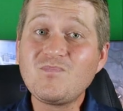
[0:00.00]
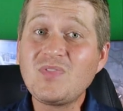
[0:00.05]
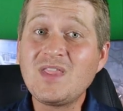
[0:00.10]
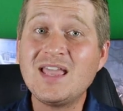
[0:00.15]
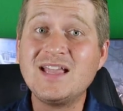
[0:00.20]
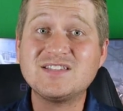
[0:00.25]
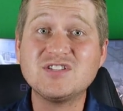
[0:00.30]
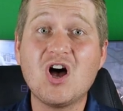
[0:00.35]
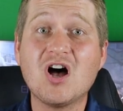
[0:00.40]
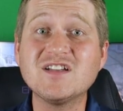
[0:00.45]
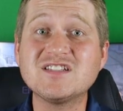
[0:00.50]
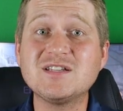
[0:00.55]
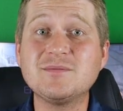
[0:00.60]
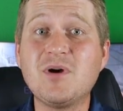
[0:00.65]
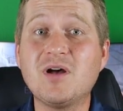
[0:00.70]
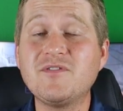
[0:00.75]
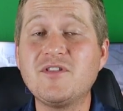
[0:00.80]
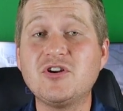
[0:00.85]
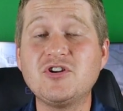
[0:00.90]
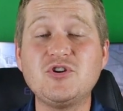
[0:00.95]
It's awesome
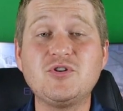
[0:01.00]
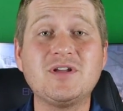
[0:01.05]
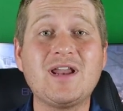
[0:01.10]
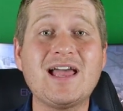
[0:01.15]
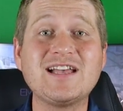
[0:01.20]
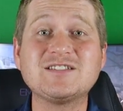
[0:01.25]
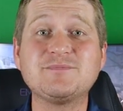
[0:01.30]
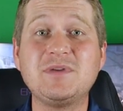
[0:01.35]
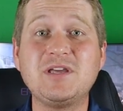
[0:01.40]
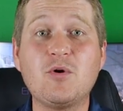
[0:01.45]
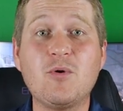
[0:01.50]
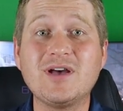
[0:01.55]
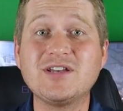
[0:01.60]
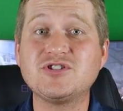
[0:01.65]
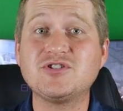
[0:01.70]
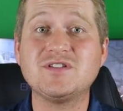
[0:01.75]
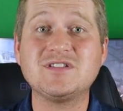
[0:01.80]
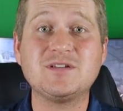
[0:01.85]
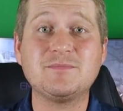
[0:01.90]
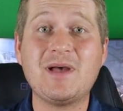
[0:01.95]
on there. You can ask me
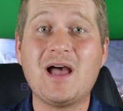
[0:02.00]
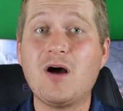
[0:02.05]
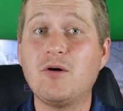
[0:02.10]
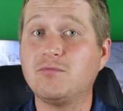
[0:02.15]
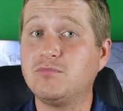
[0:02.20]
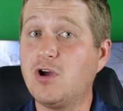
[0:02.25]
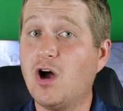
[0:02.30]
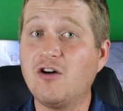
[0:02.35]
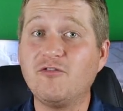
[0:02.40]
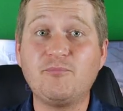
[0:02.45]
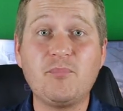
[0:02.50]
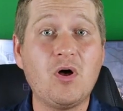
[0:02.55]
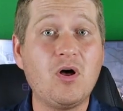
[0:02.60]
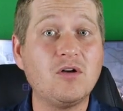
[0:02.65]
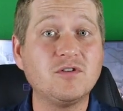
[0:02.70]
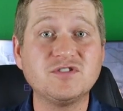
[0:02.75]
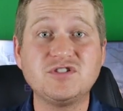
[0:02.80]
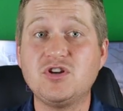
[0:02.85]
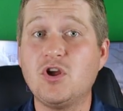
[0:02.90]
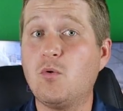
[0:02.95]
questions about golf
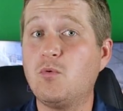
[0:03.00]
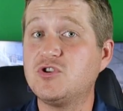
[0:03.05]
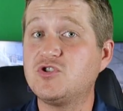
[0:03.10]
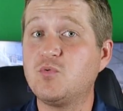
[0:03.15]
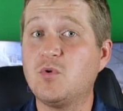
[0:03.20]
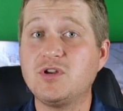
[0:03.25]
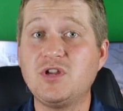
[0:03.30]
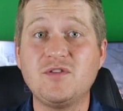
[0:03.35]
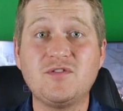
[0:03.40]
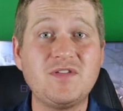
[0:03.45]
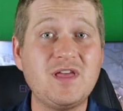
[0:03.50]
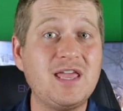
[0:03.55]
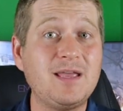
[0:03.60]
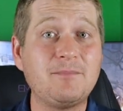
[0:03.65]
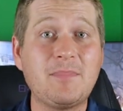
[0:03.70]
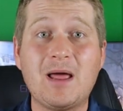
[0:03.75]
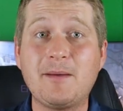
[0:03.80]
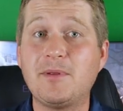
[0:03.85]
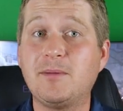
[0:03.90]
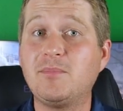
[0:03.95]
balls, you know, which one you think,
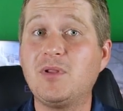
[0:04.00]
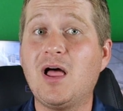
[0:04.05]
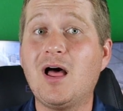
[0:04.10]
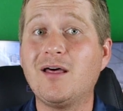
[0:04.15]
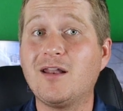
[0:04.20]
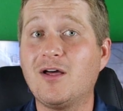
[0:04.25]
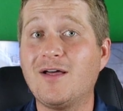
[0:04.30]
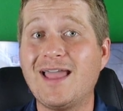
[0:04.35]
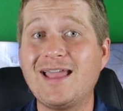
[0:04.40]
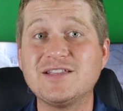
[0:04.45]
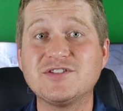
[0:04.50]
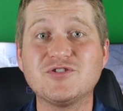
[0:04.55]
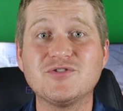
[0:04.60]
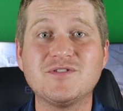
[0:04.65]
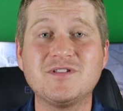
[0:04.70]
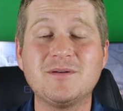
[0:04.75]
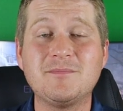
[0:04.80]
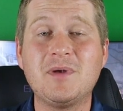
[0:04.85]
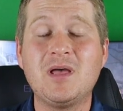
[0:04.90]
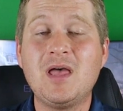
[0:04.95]
blah, blah, blah, and I'll answer
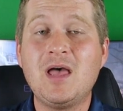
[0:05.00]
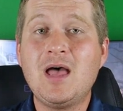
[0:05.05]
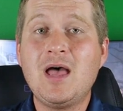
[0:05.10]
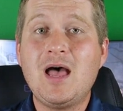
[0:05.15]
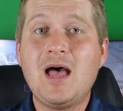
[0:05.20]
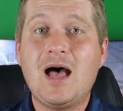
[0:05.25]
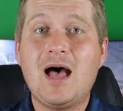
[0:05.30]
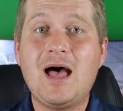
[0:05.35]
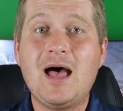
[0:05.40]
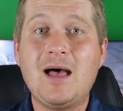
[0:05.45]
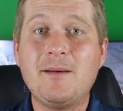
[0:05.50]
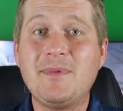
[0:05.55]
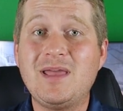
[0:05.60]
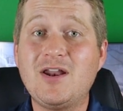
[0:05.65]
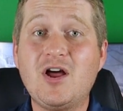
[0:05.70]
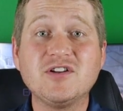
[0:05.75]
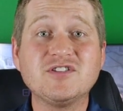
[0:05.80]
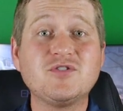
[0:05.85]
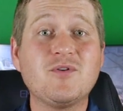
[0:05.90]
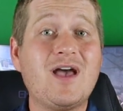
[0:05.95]
them. And
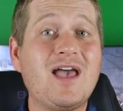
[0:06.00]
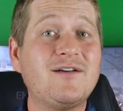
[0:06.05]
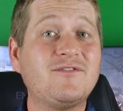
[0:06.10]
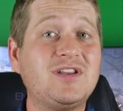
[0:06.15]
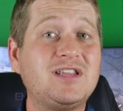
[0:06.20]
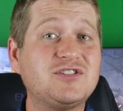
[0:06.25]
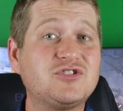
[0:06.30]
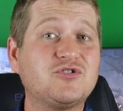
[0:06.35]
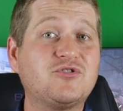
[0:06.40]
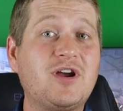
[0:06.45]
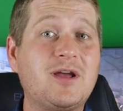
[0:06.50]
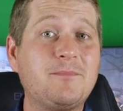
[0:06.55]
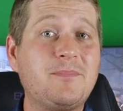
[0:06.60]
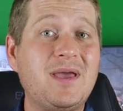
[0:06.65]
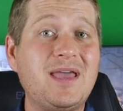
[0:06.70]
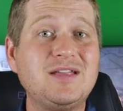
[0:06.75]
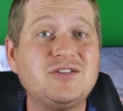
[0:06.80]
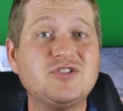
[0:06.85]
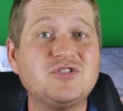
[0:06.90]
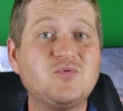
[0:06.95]
also, I have an Instagram
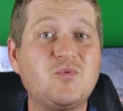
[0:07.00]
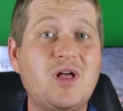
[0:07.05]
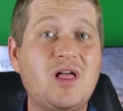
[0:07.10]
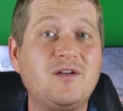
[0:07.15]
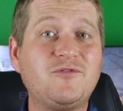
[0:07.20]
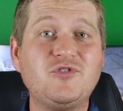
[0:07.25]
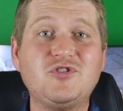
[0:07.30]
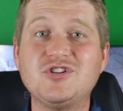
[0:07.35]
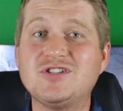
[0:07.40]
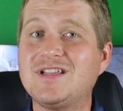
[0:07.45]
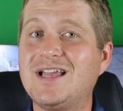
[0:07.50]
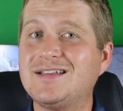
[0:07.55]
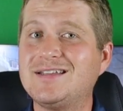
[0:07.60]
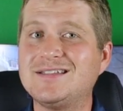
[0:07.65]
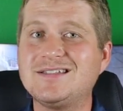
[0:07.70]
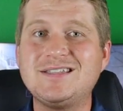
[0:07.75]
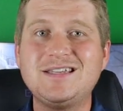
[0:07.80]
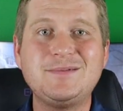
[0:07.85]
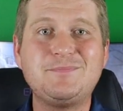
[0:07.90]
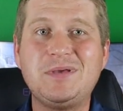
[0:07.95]
page as well if you just like to
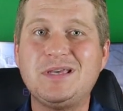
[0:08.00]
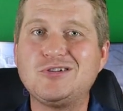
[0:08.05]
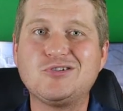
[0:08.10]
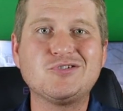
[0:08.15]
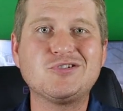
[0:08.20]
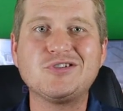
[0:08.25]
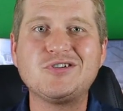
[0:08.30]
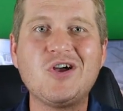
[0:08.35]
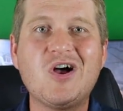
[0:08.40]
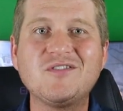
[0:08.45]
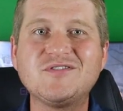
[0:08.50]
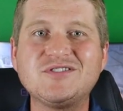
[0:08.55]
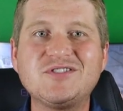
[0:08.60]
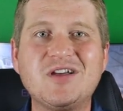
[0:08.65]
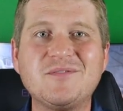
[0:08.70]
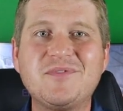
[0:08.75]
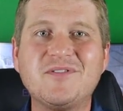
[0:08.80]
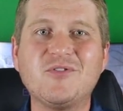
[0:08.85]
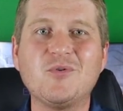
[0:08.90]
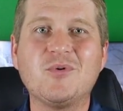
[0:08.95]
see pictures of golf
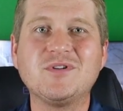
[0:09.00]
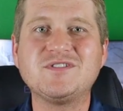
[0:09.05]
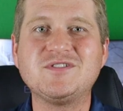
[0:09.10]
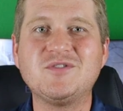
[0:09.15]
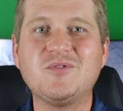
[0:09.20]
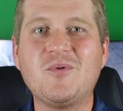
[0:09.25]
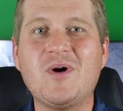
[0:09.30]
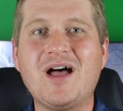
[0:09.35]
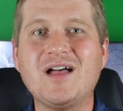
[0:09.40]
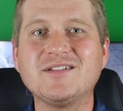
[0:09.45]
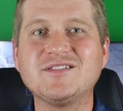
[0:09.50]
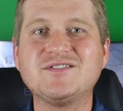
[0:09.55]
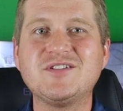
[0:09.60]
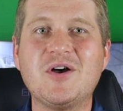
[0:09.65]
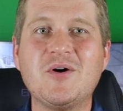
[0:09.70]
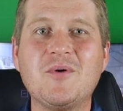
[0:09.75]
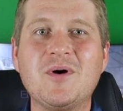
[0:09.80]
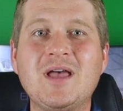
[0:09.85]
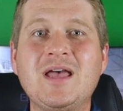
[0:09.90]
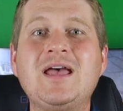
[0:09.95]
stuff every once in a while.
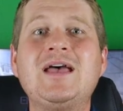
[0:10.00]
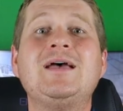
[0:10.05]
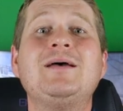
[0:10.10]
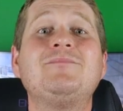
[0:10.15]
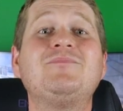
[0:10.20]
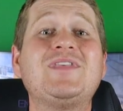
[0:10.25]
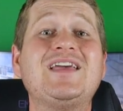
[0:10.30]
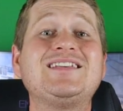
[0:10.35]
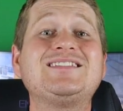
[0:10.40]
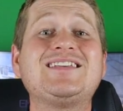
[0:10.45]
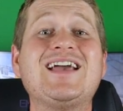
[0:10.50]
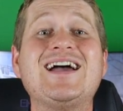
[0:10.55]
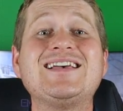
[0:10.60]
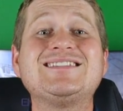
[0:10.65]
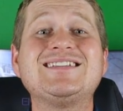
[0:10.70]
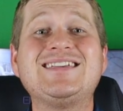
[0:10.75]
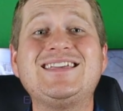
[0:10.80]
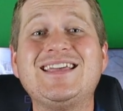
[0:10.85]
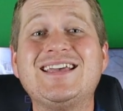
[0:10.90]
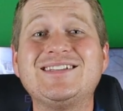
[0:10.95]
So thanks,
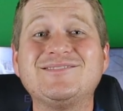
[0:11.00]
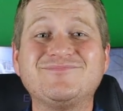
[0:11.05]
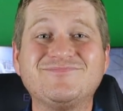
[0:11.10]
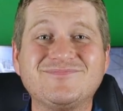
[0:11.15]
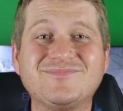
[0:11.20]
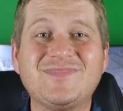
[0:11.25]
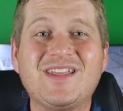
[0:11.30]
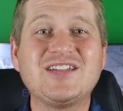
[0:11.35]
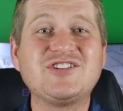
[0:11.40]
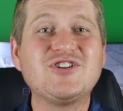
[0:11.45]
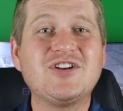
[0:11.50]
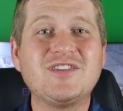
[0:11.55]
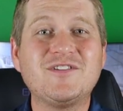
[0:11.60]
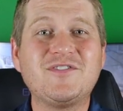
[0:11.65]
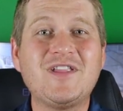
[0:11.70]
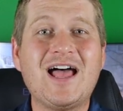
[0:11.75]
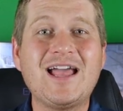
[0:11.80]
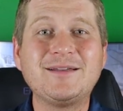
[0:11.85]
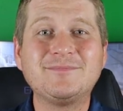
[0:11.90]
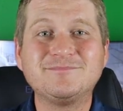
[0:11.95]
guys, again. Catch you on the
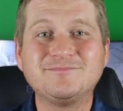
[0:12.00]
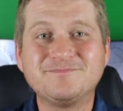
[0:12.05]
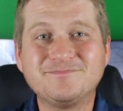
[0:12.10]
fly.